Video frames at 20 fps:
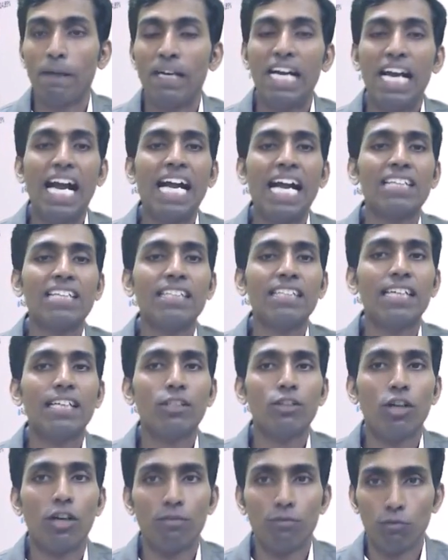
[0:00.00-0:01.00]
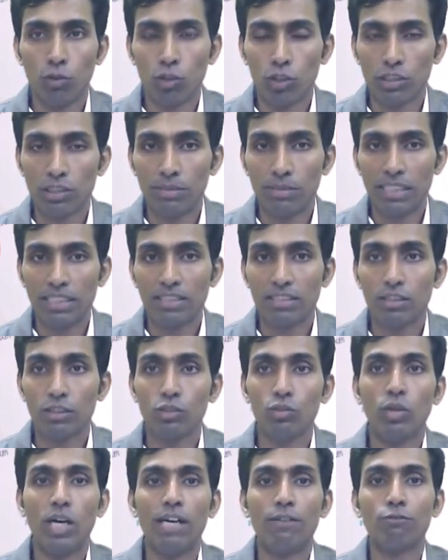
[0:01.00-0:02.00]
at the end of 4th month you
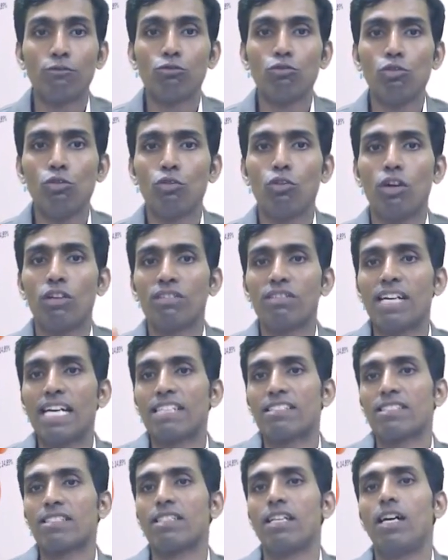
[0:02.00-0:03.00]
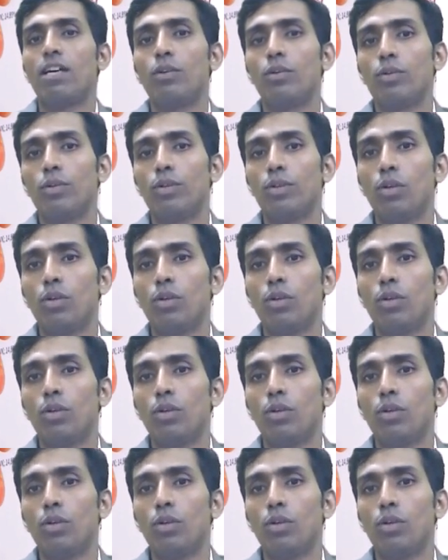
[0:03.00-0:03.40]
have two contracts now.